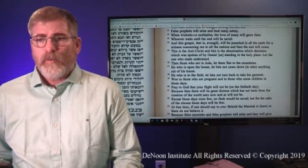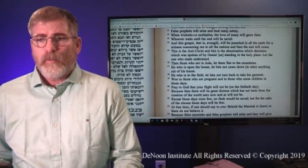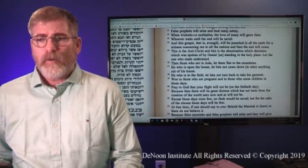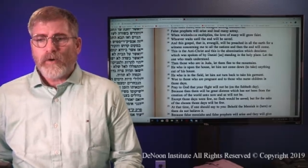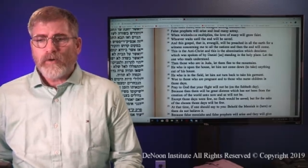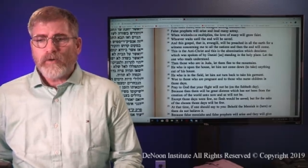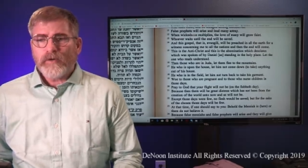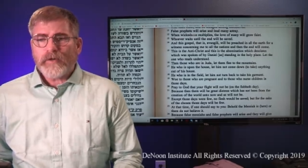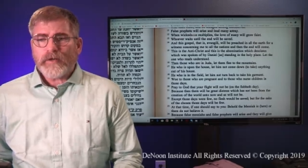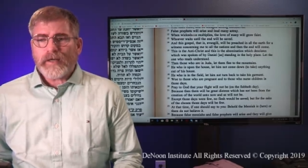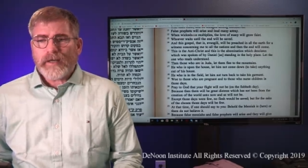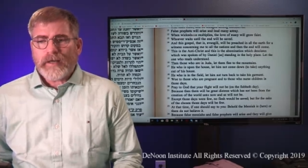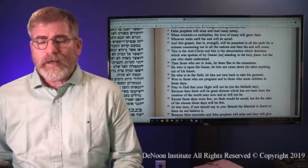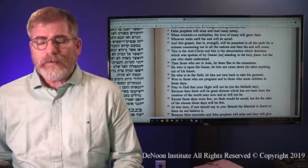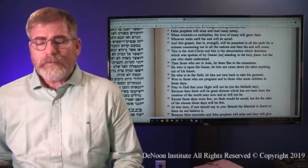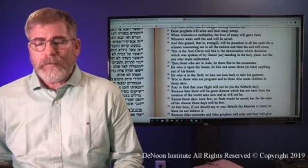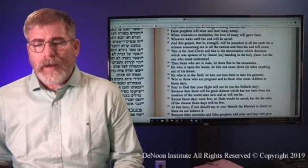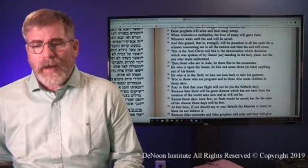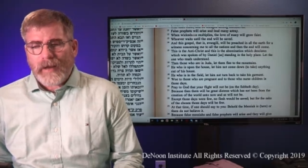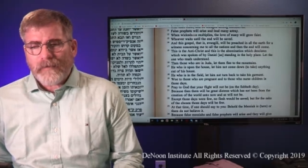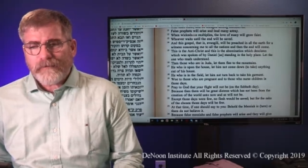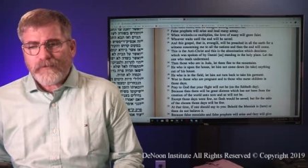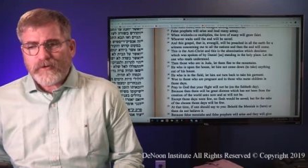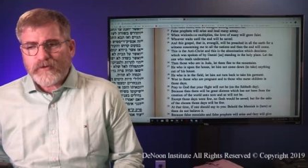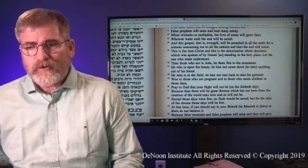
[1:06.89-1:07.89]
We're looking at
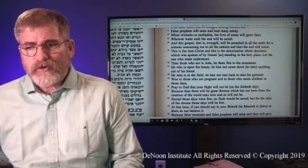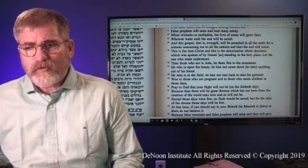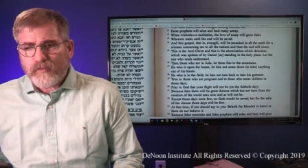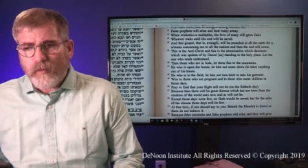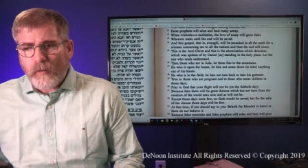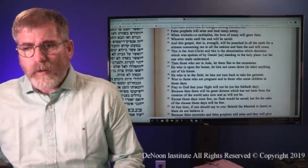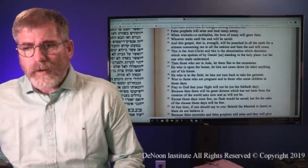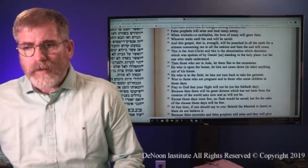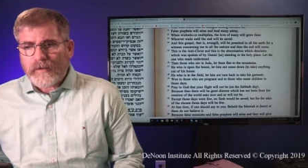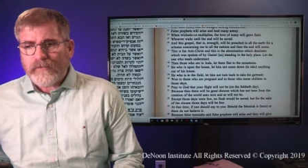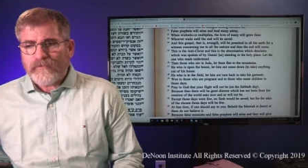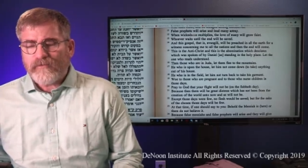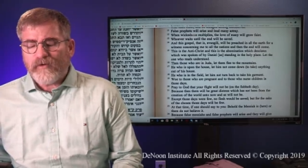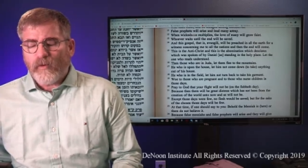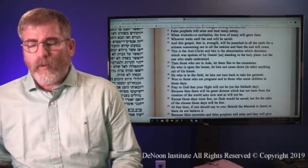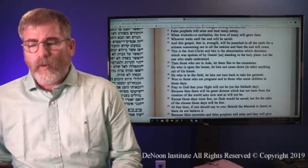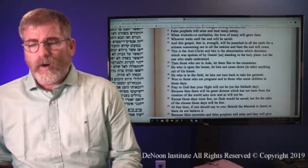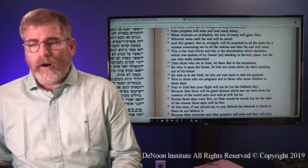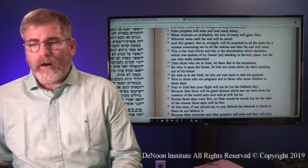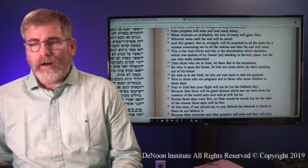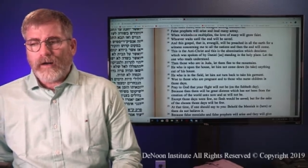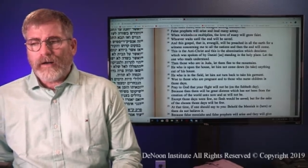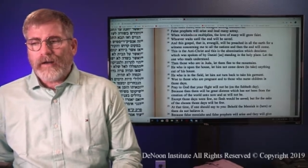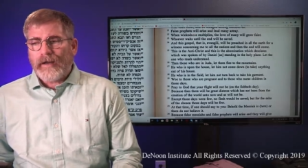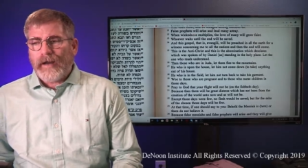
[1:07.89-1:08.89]
Matthew
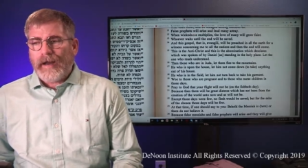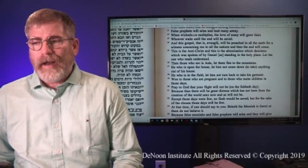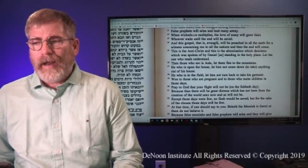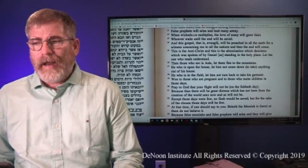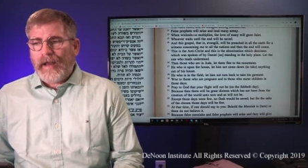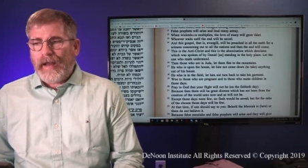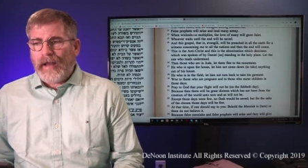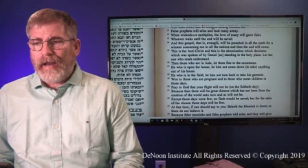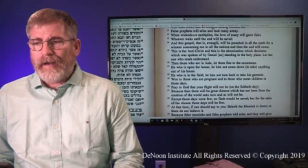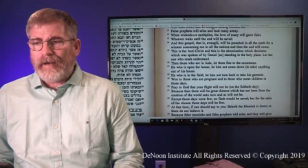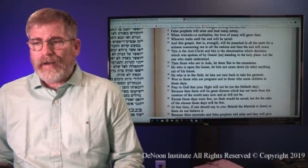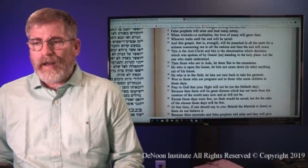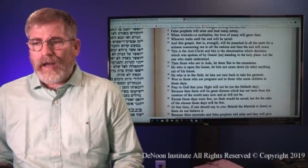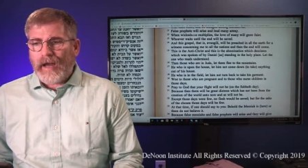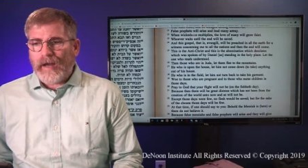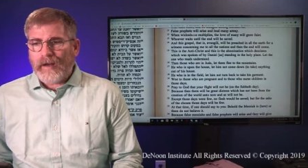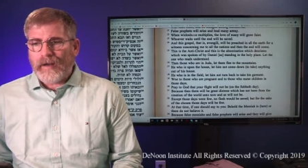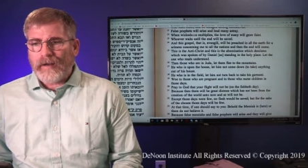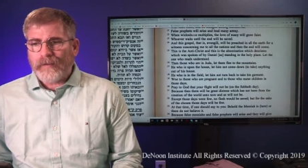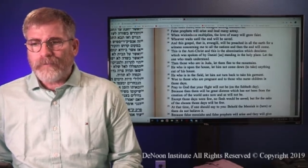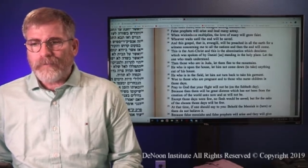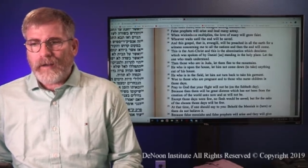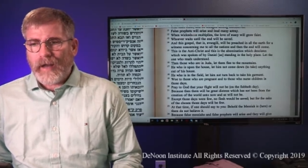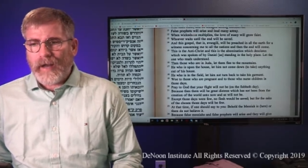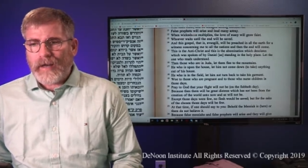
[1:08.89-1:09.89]
24, and
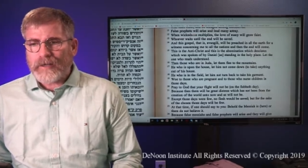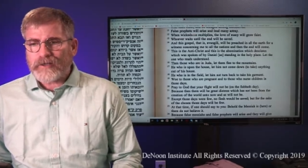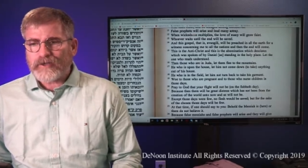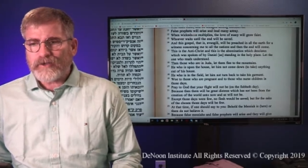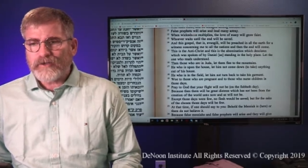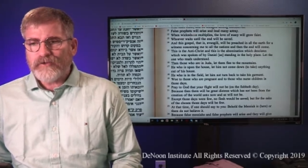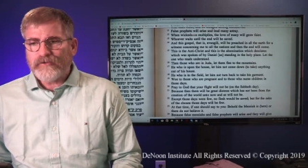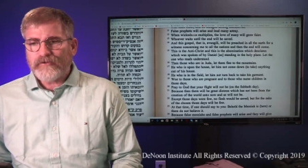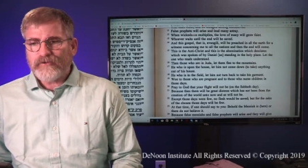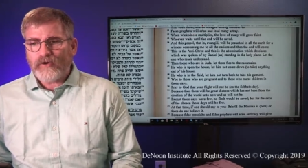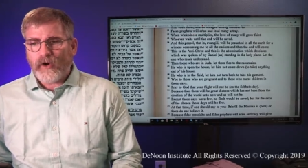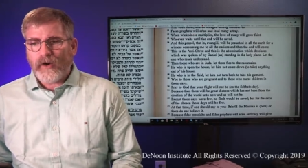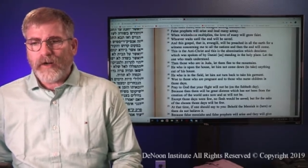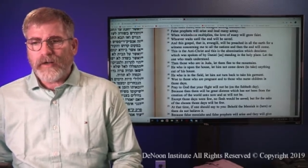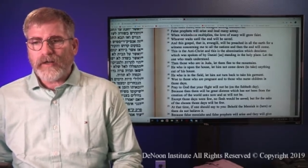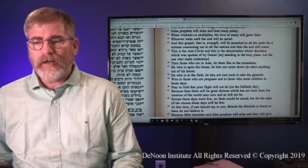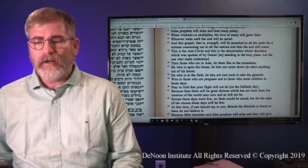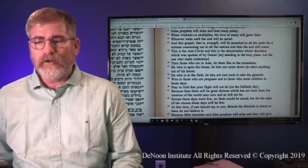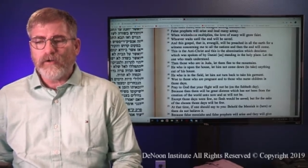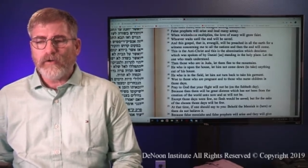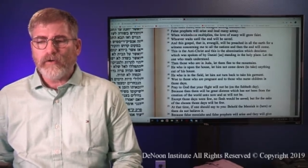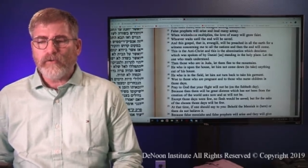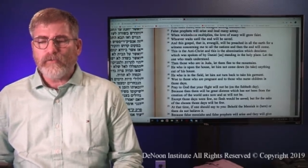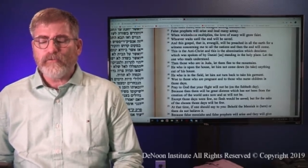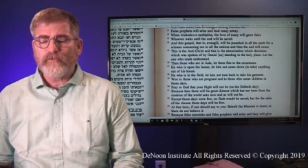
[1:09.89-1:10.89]
I'm actually starting
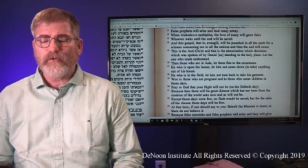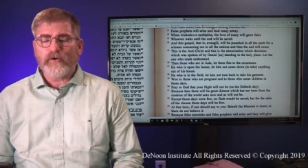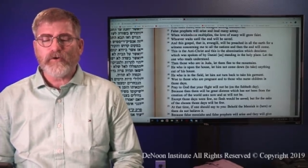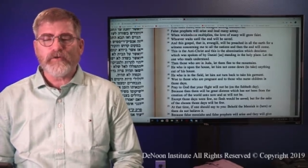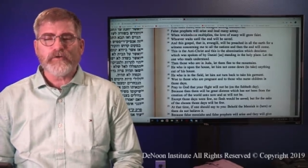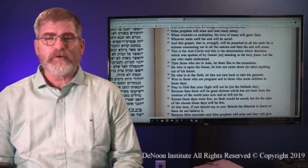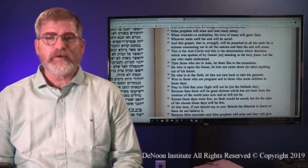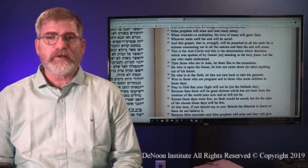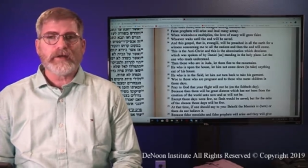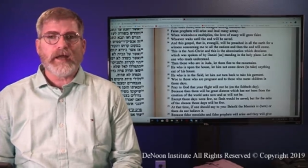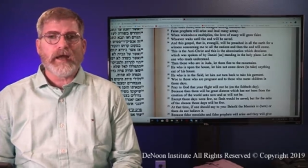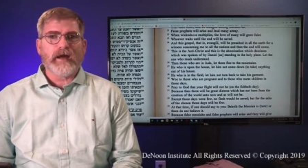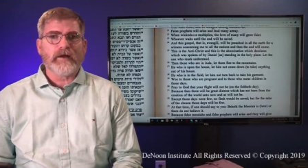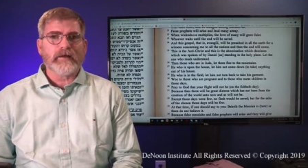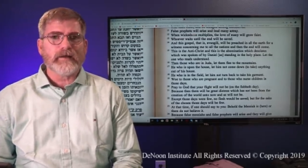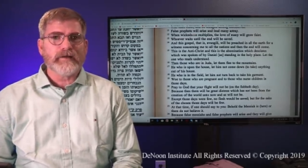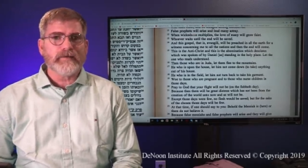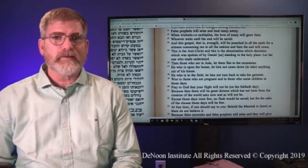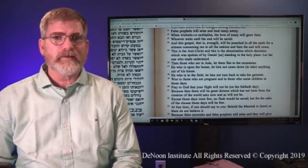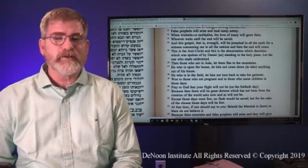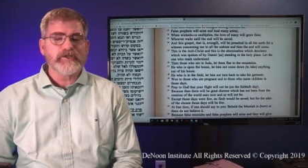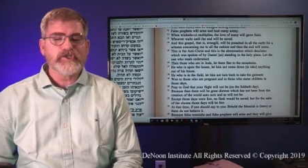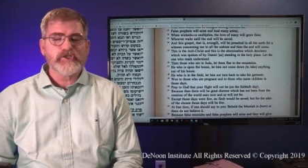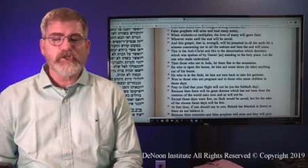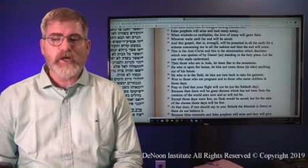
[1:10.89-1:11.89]
a little further down
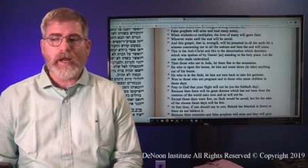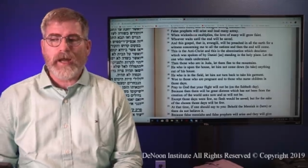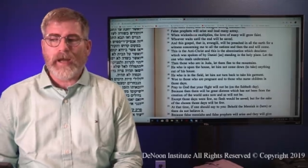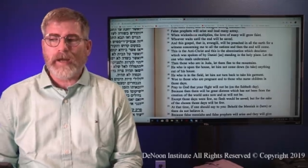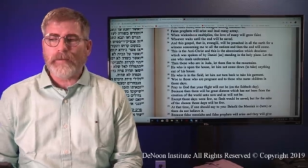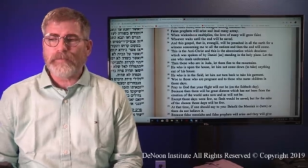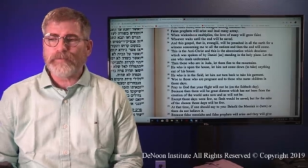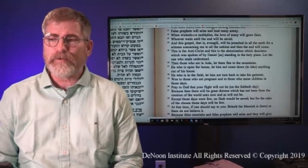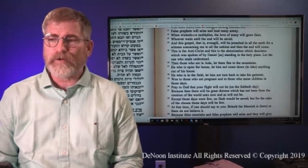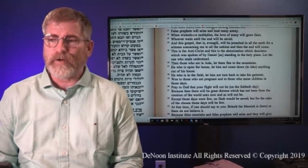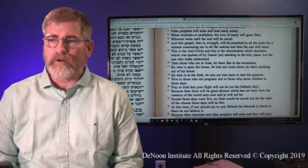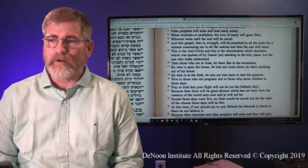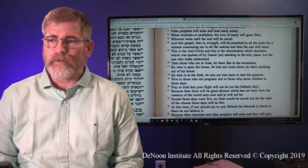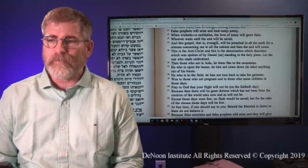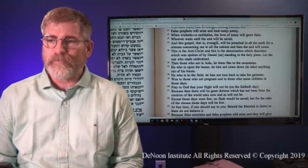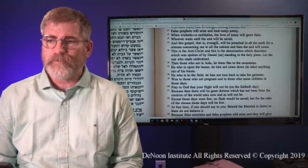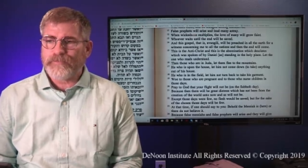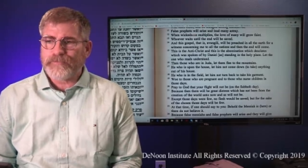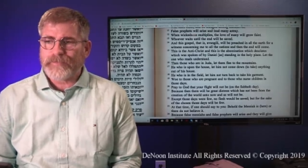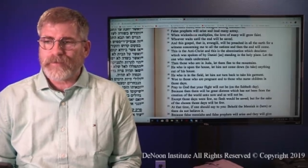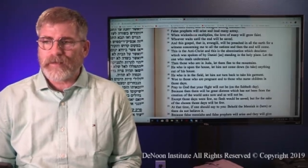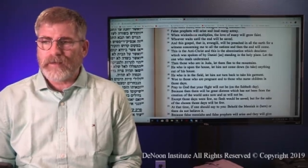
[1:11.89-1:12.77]
in the chapter.